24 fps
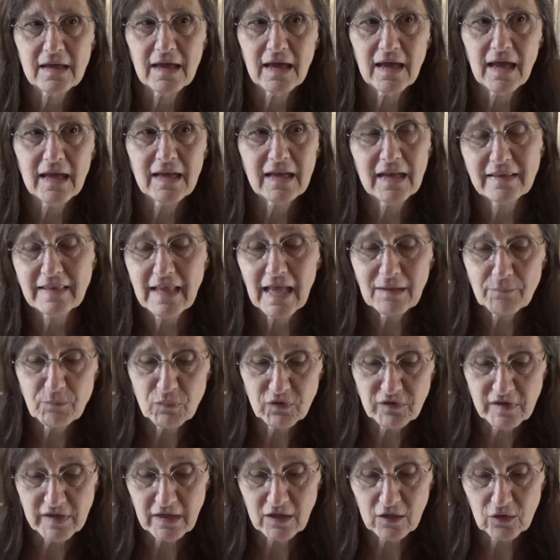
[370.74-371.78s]
at that
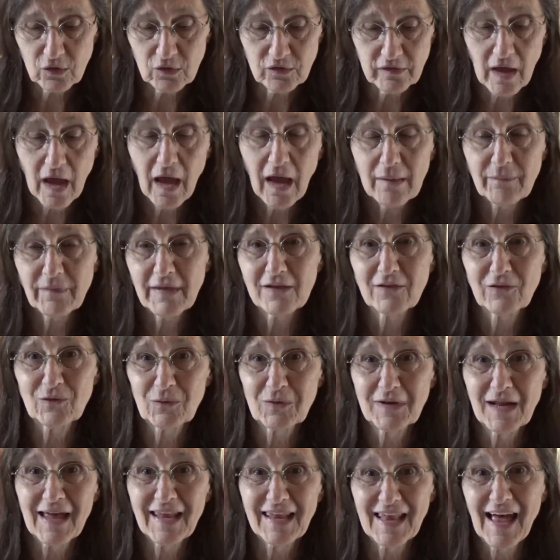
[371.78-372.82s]
particular time, that's
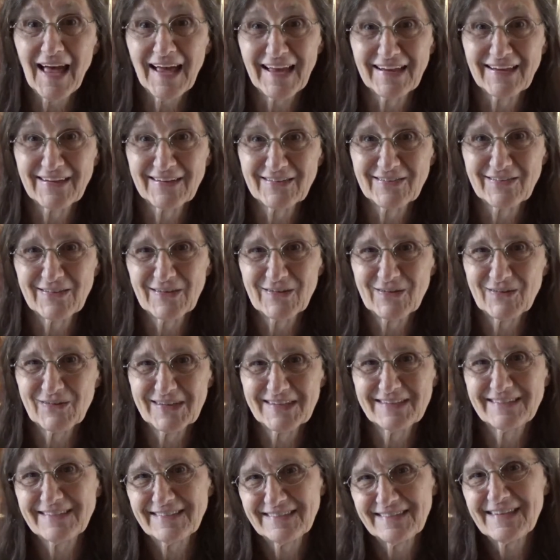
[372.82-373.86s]
what I like. So
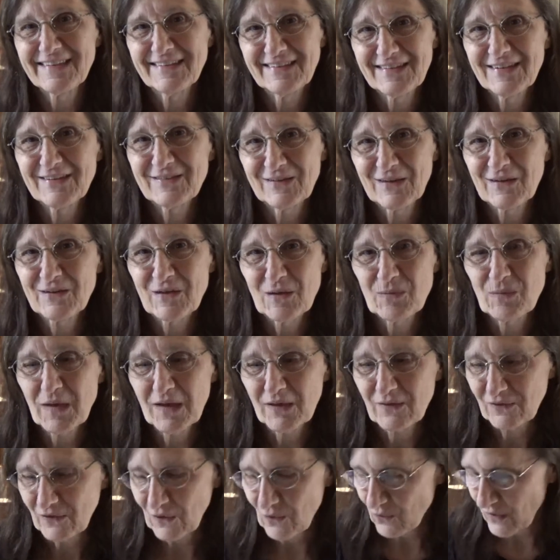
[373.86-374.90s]
it
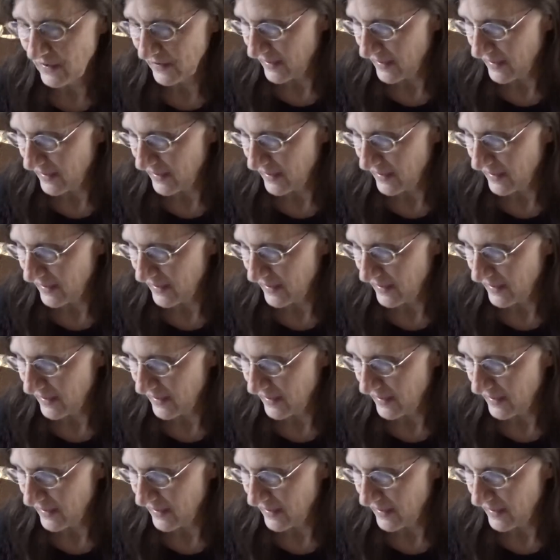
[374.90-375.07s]
depends on what